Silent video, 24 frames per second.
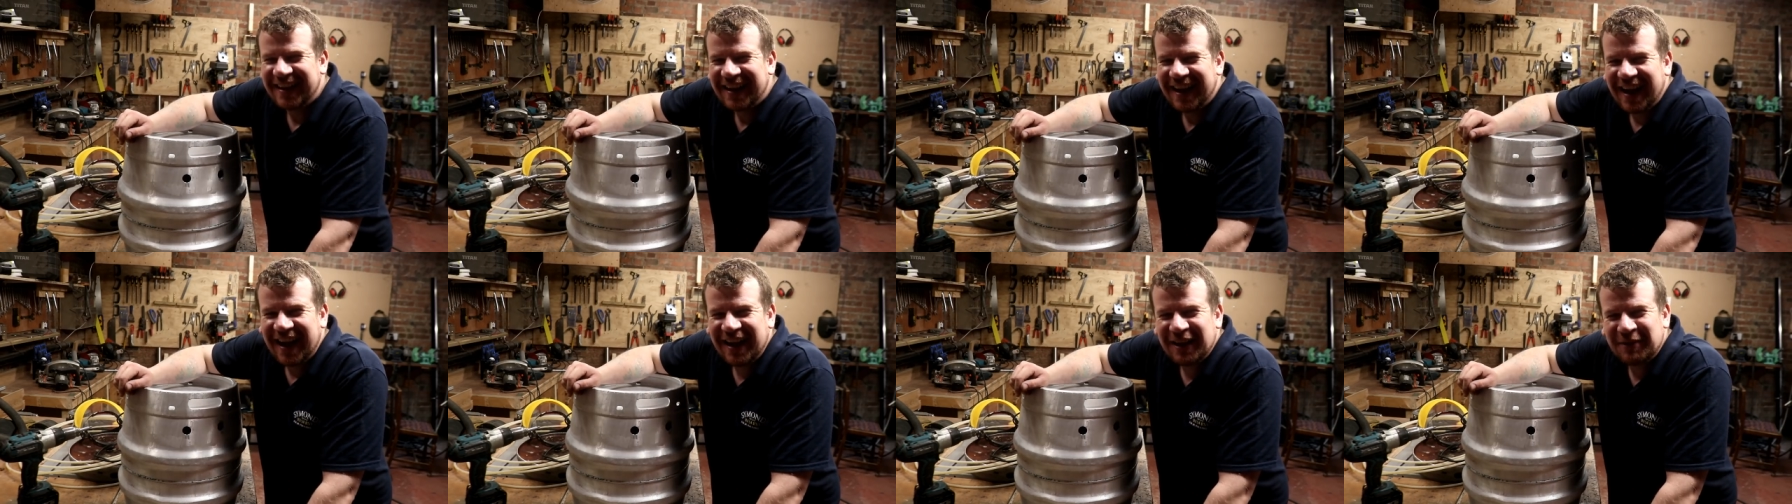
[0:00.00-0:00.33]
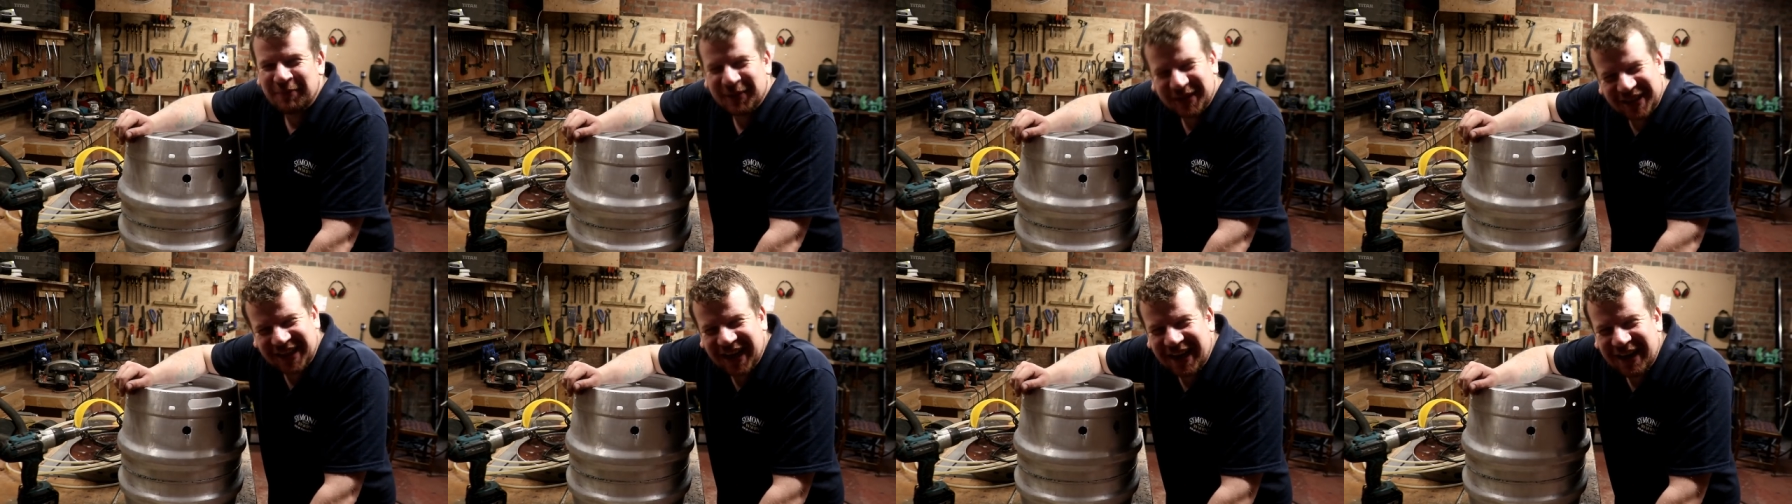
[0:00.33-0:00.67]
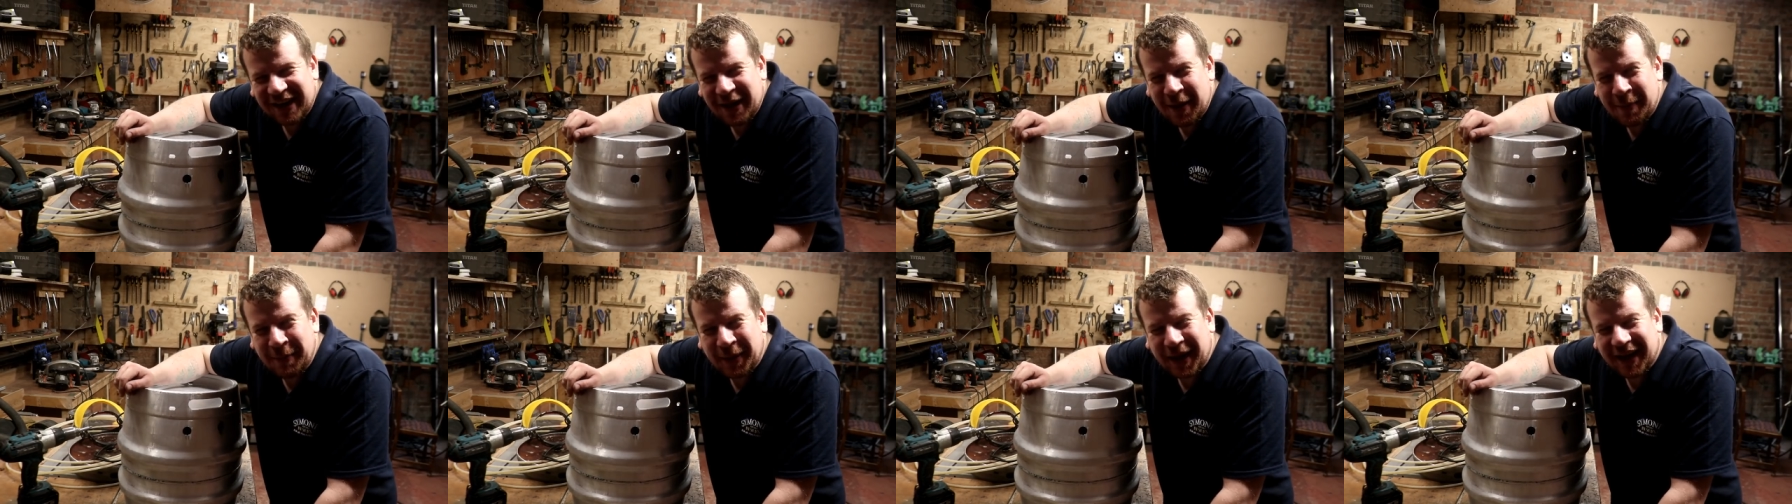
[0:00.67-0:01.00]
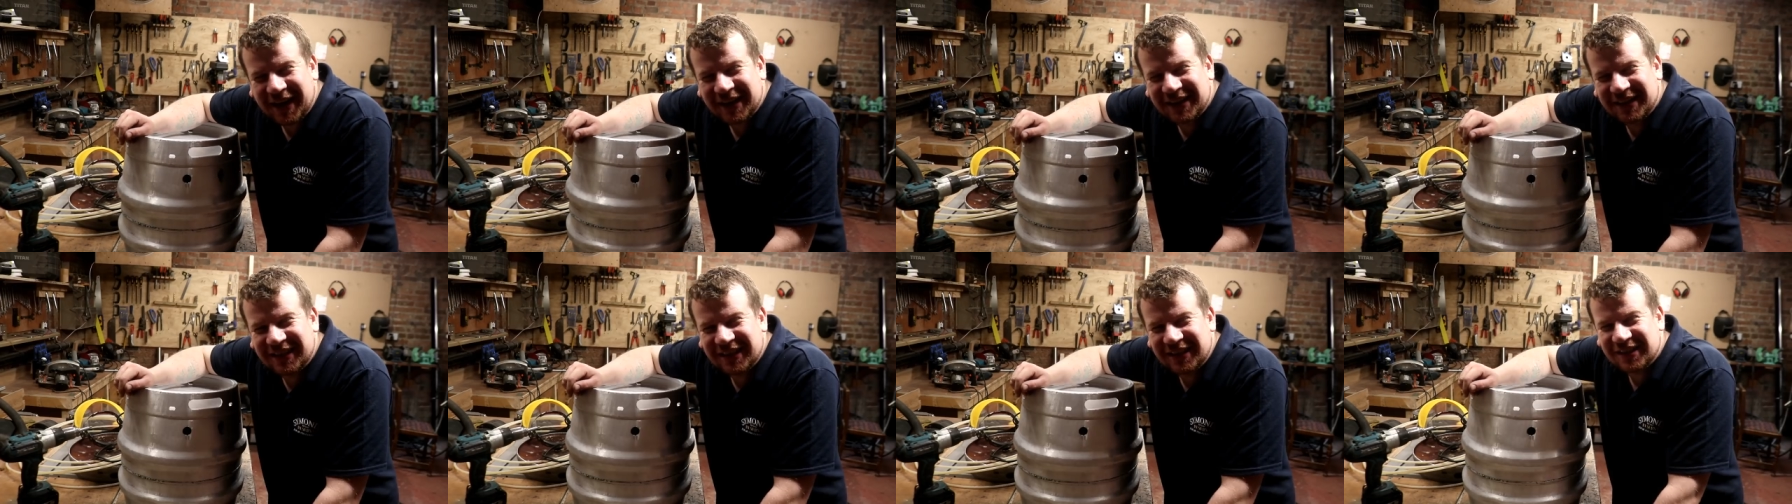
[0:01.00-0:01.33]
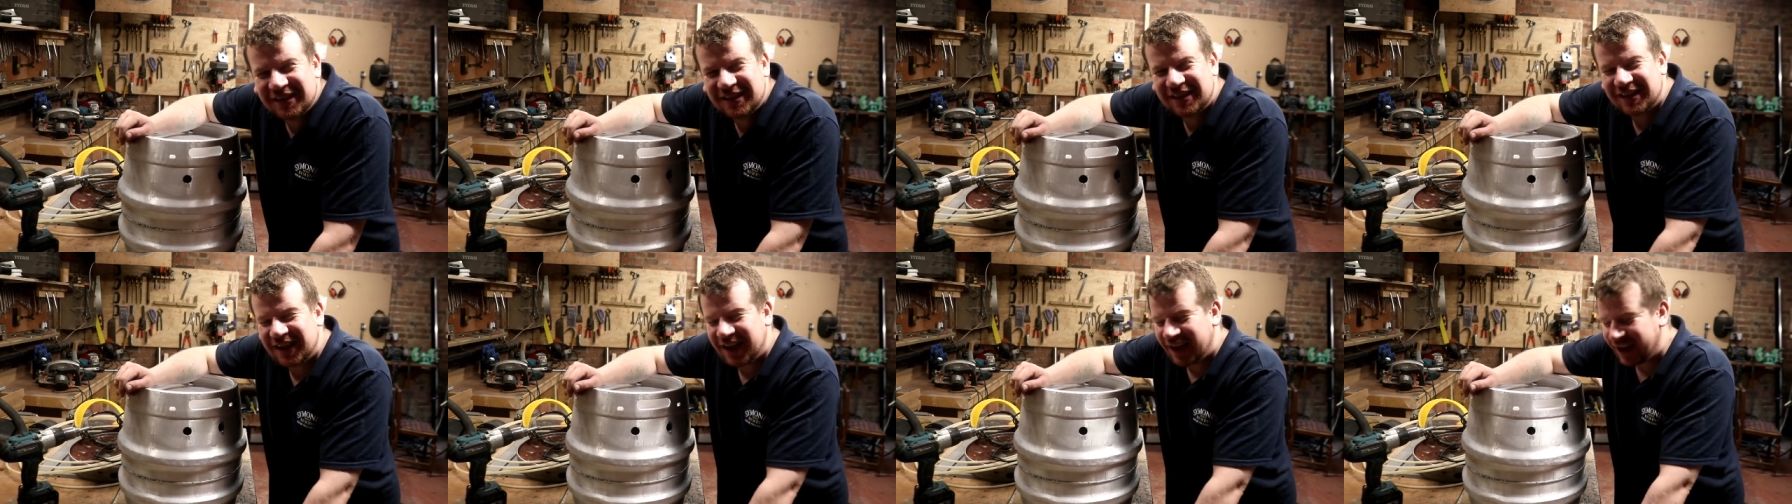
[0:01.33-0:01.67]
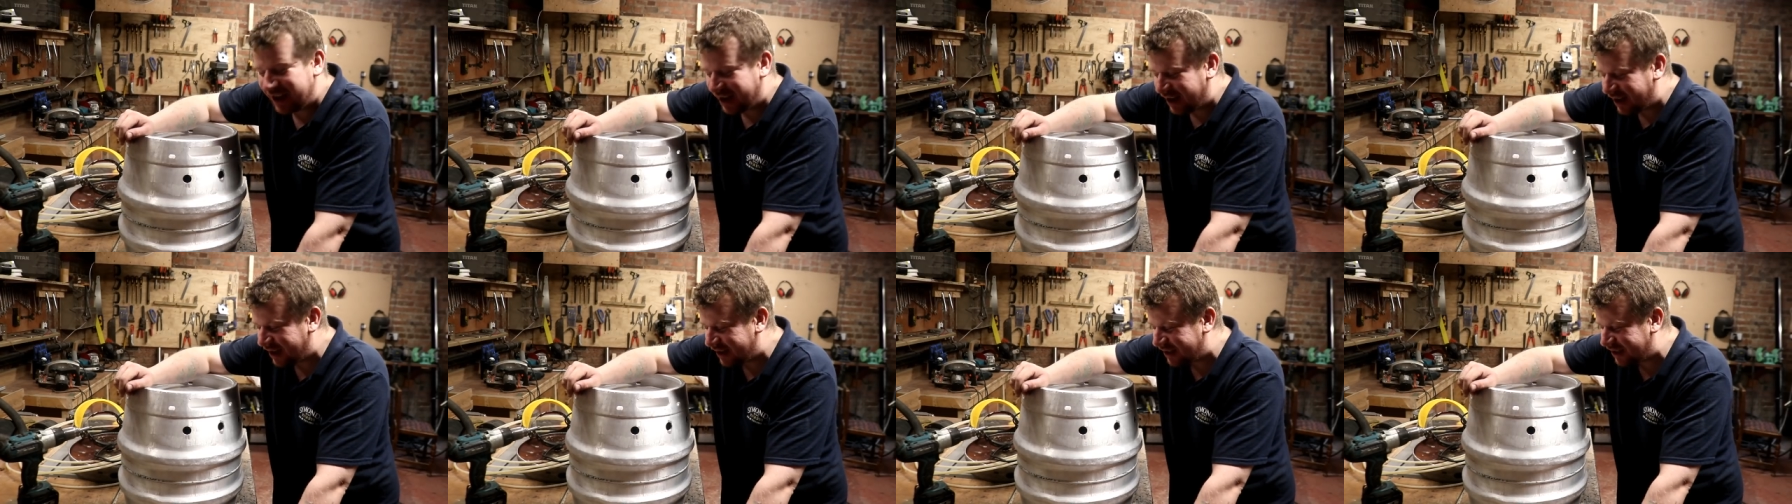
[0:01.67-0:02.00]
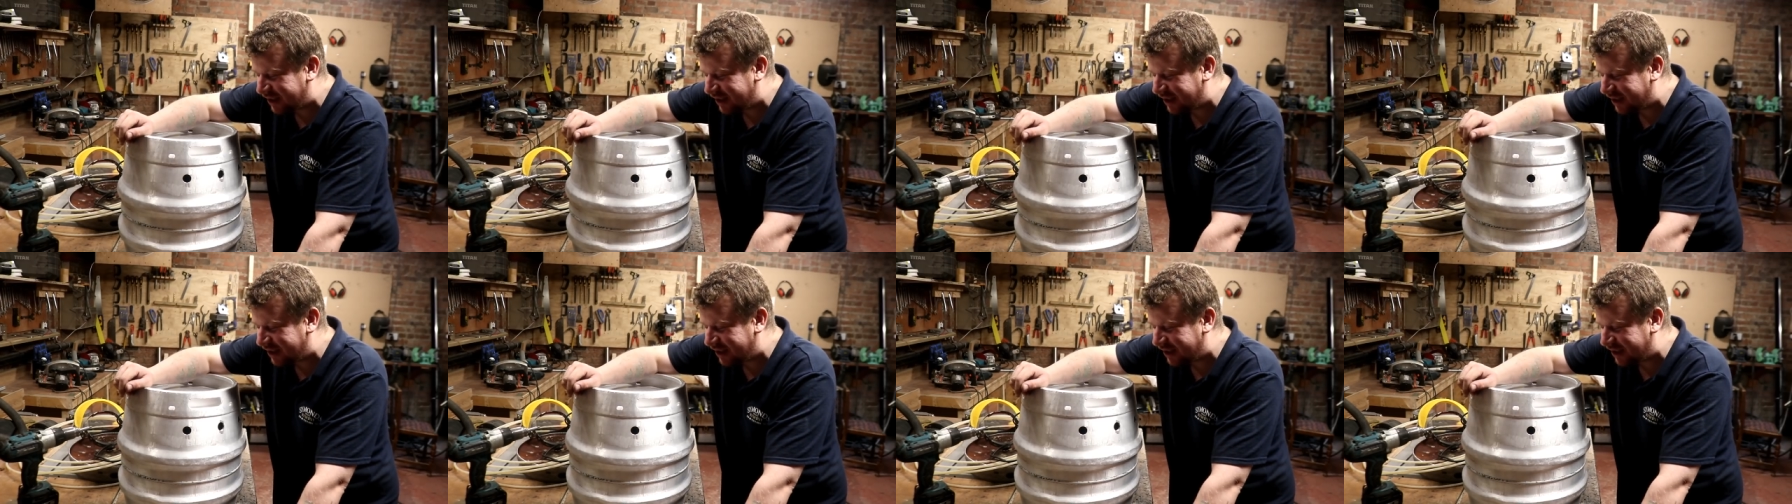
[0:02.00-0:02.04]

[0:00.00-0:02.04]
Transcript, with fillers: as potato planters uh,